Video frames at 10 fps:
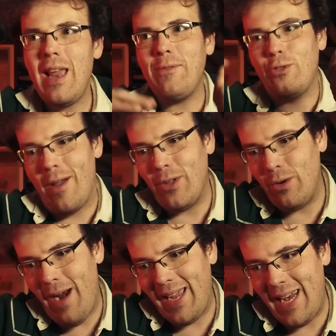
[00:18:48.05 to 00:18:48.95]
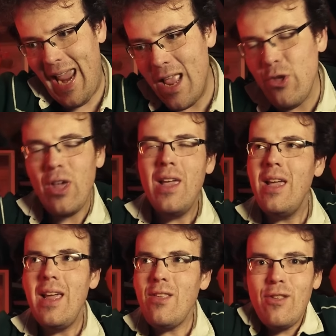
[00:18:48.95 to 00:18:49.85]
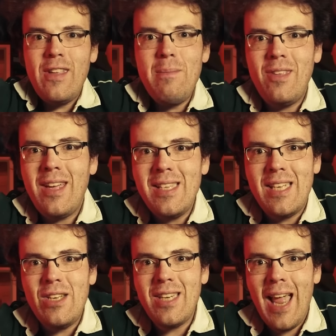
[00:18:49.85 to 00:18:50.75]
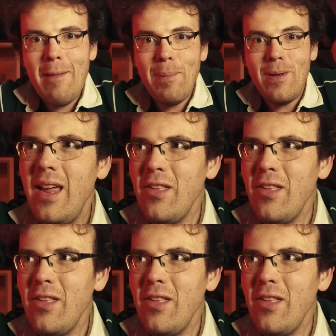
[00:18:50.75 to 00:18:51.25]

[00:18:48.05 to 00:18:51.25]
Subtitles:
have to drive on the ragged edge, it just seems to continue to happen.